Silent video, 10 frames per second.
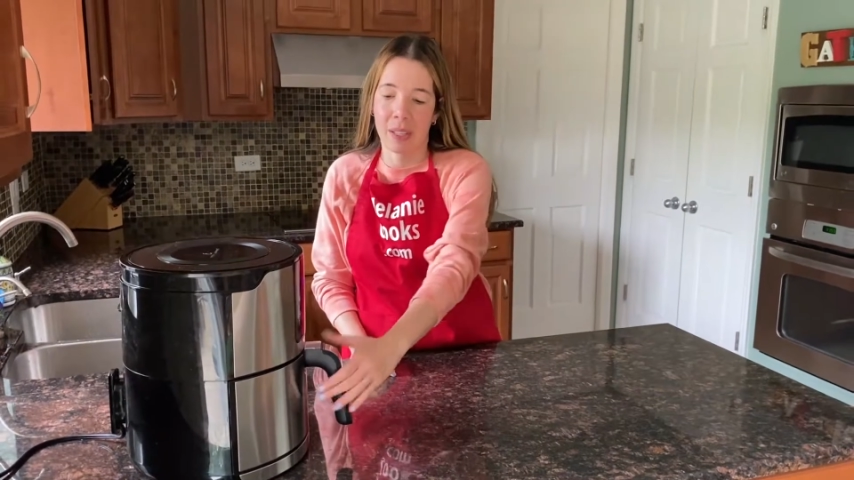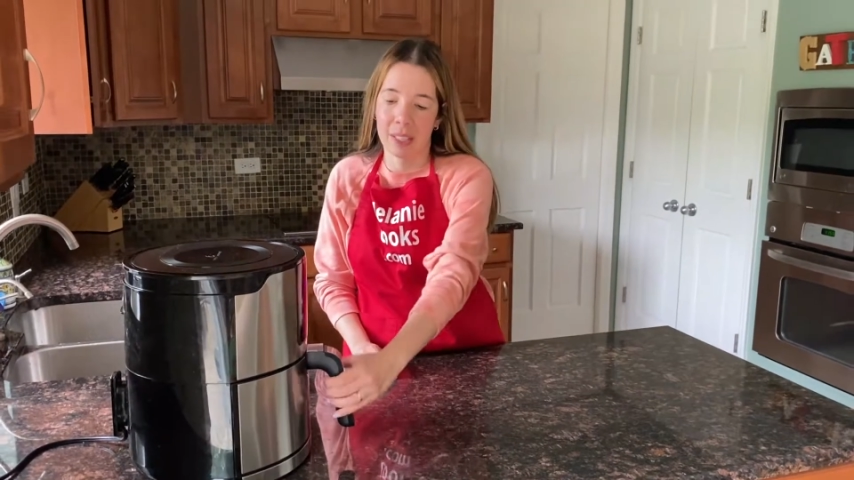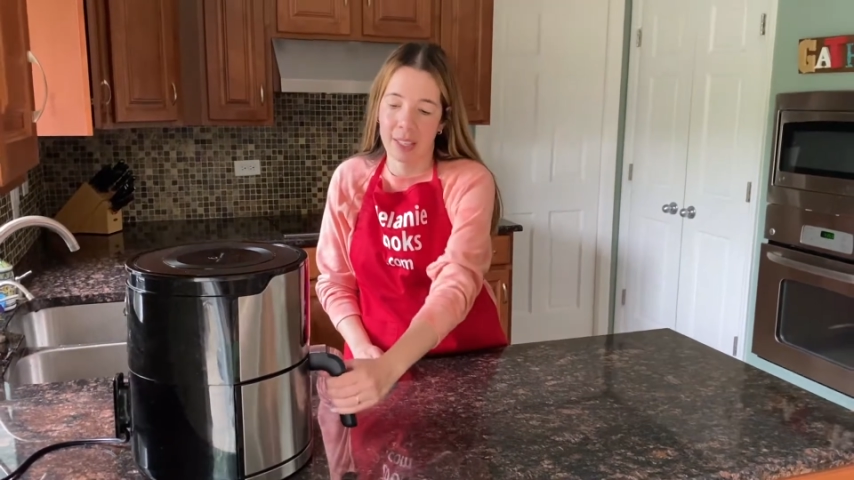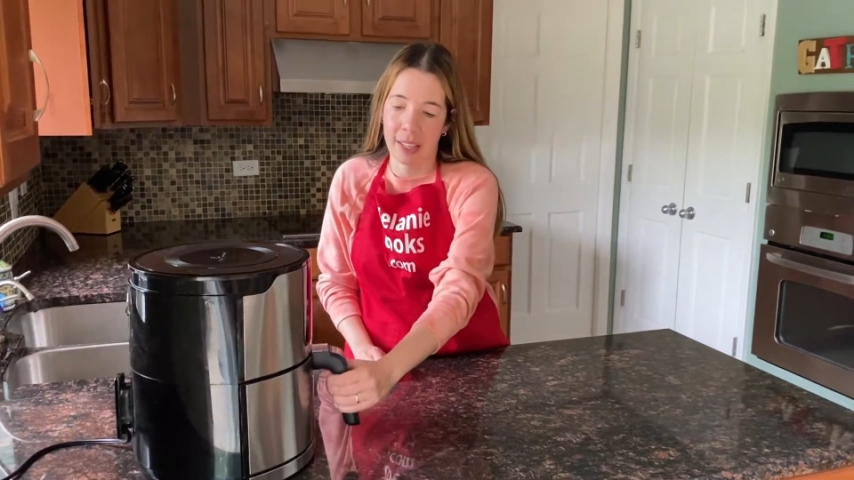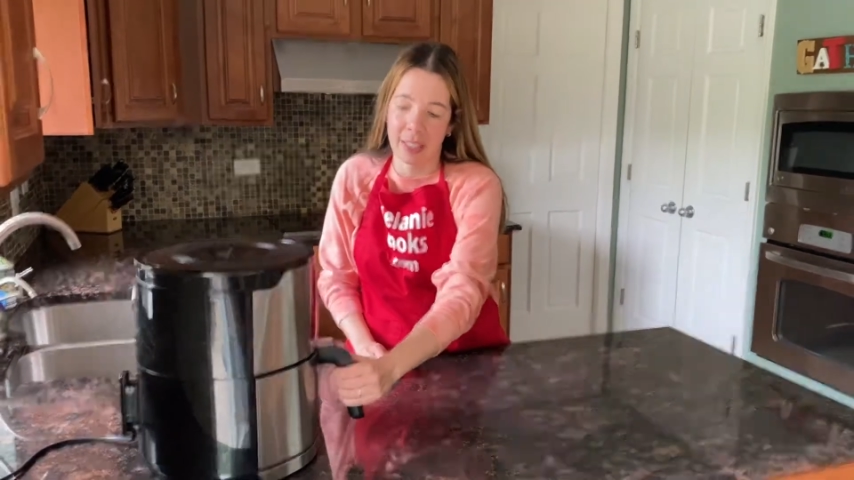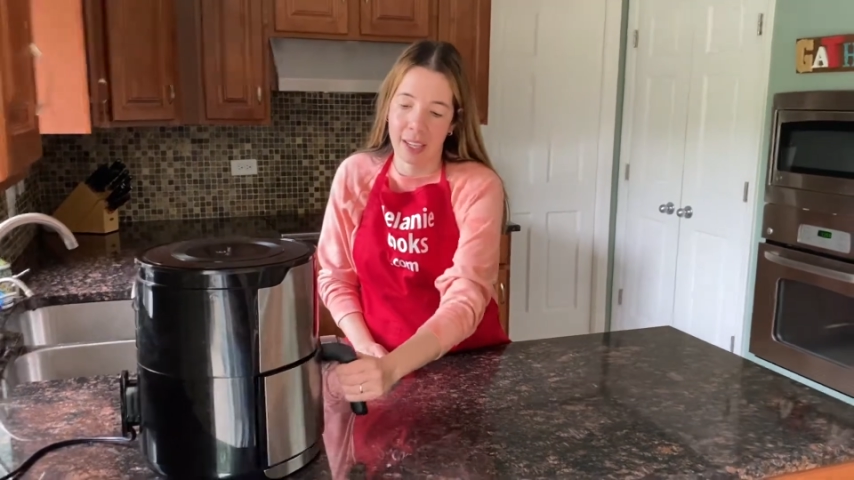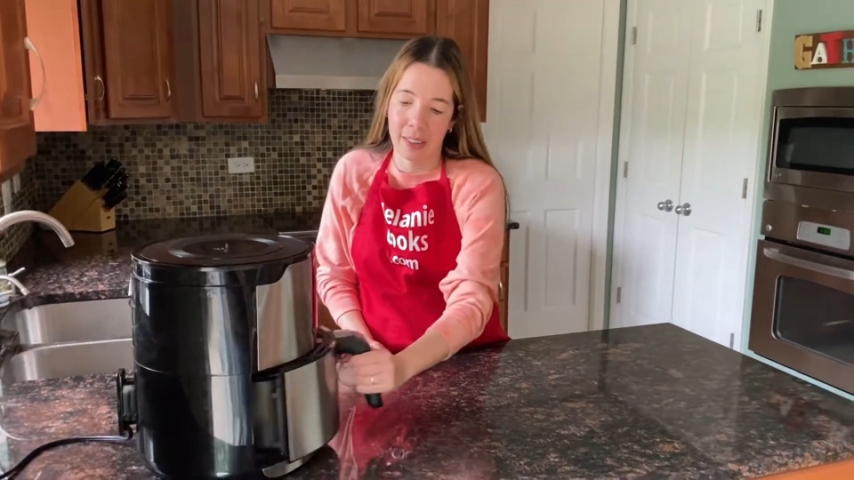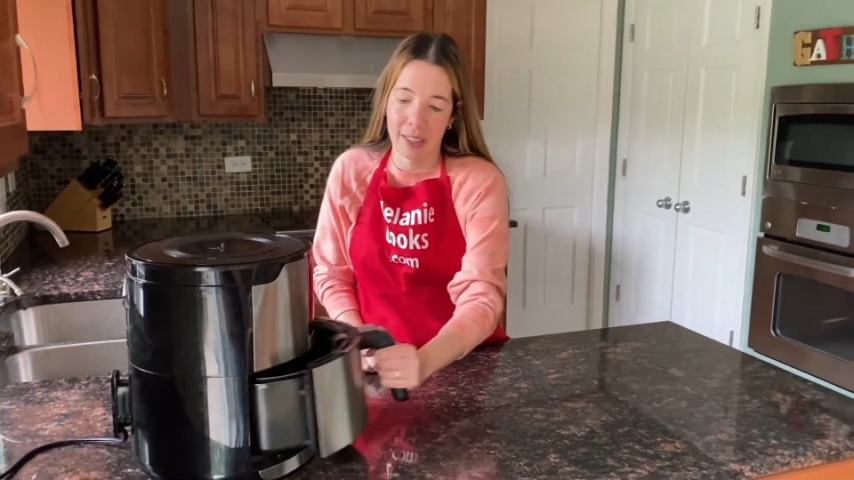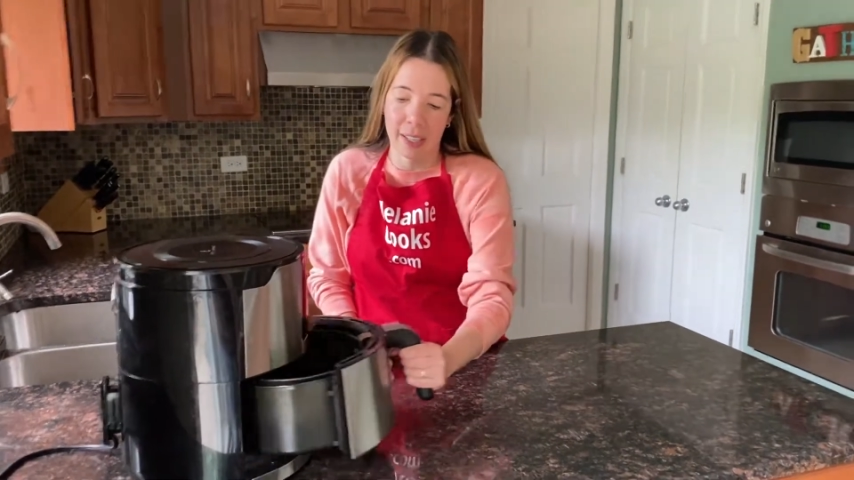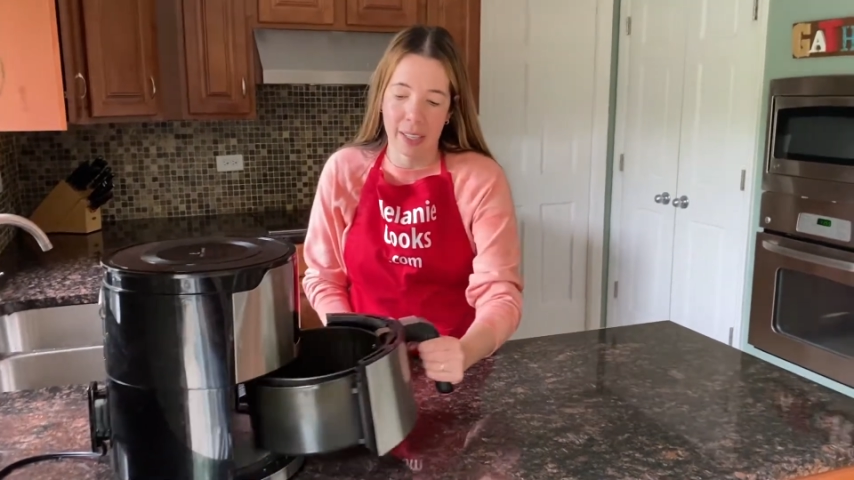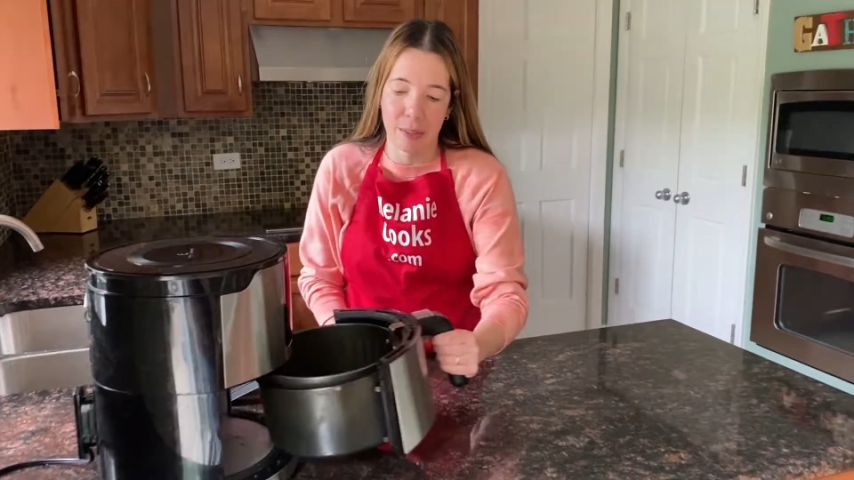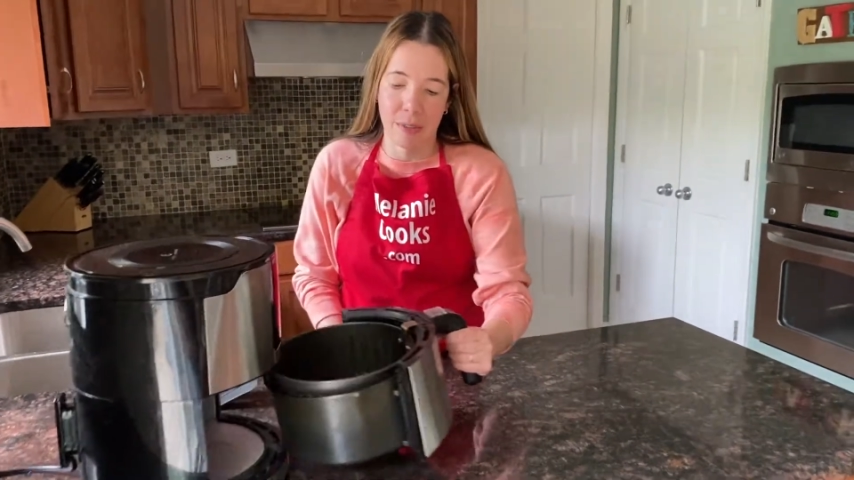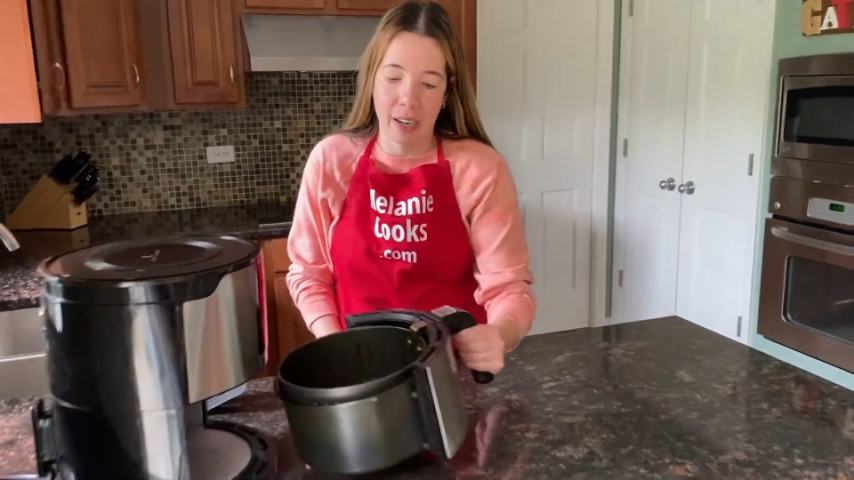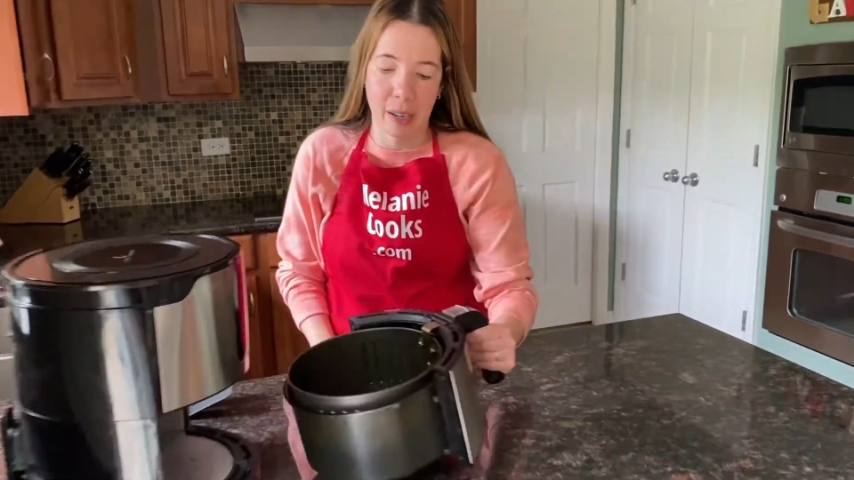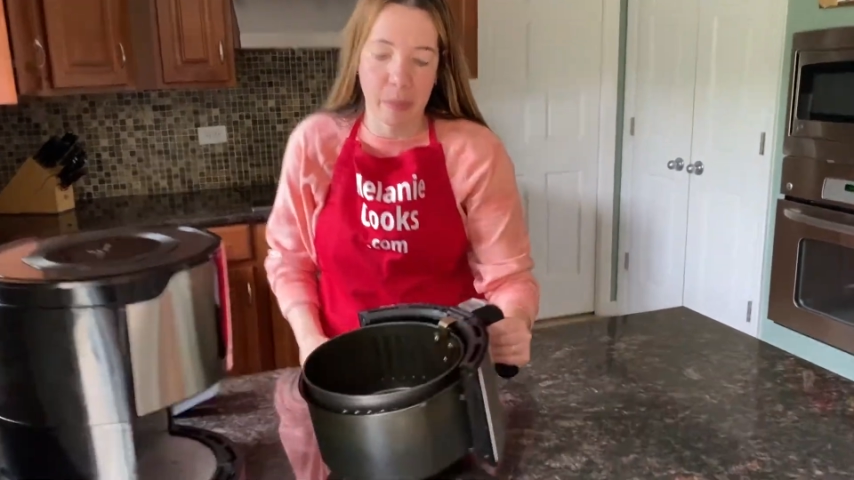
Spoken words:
let's take out the air fryer